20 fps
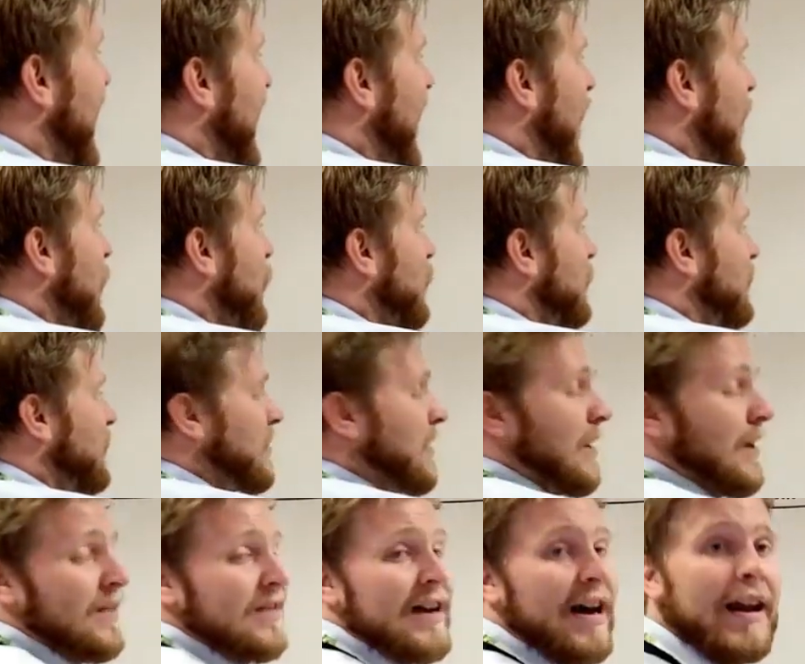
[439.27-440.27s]
I would
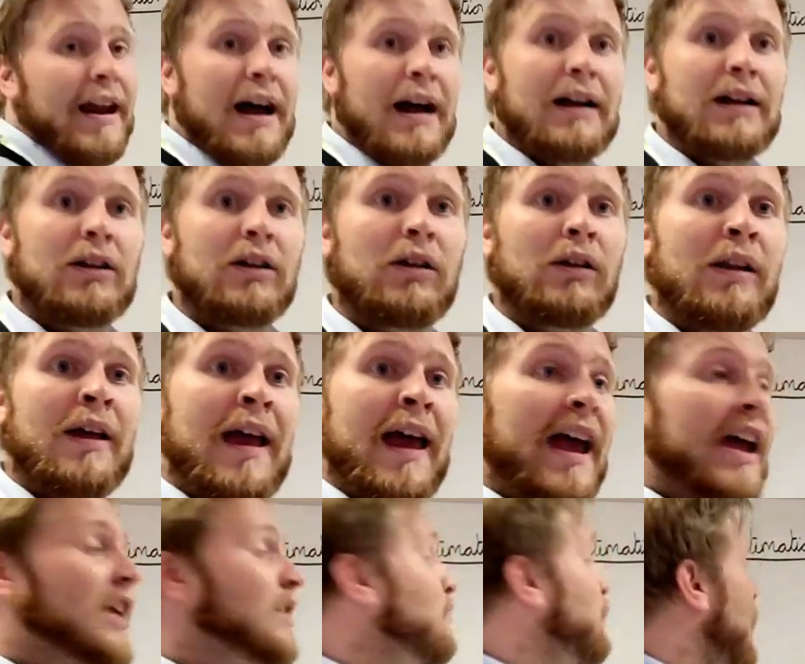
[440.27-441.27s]
say that angle
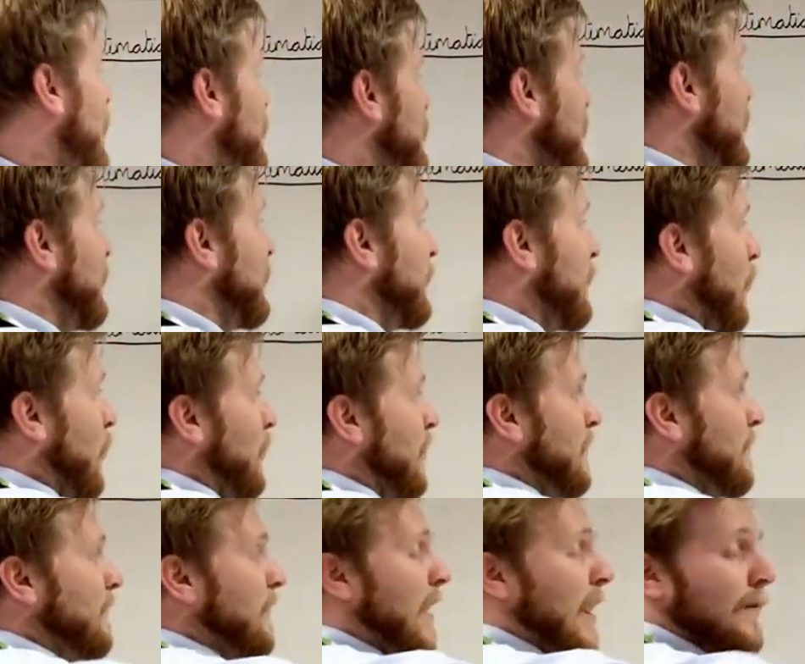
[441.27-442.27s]
is probably
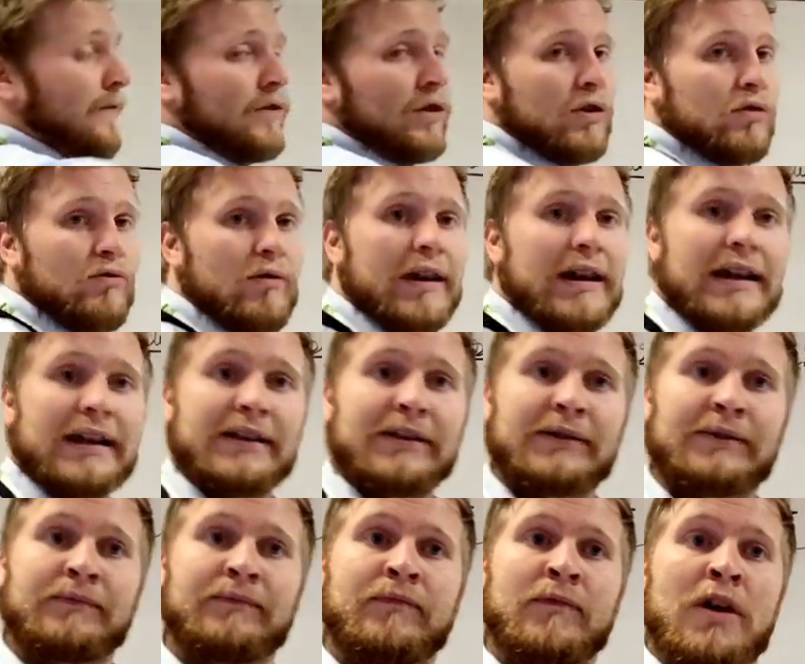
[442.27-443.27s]
45
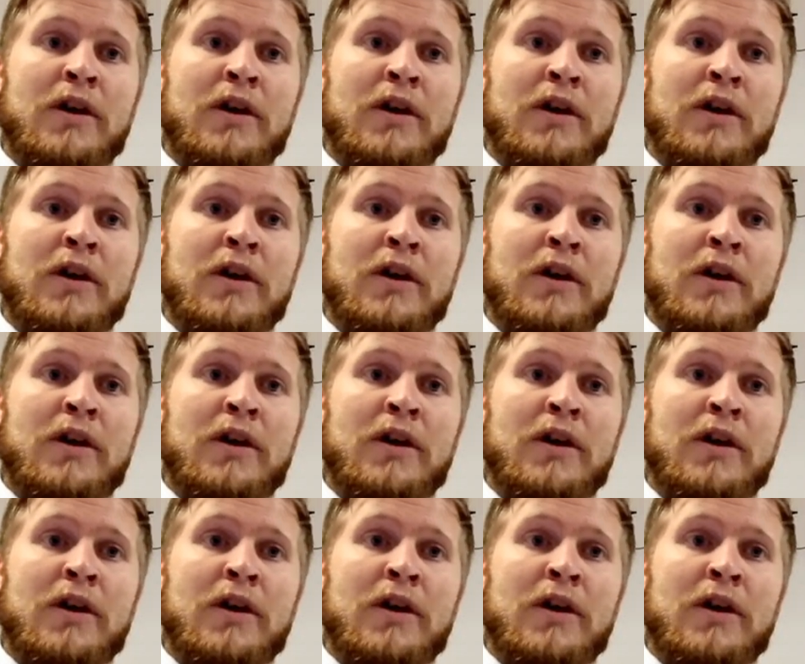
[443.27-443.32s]
degrees.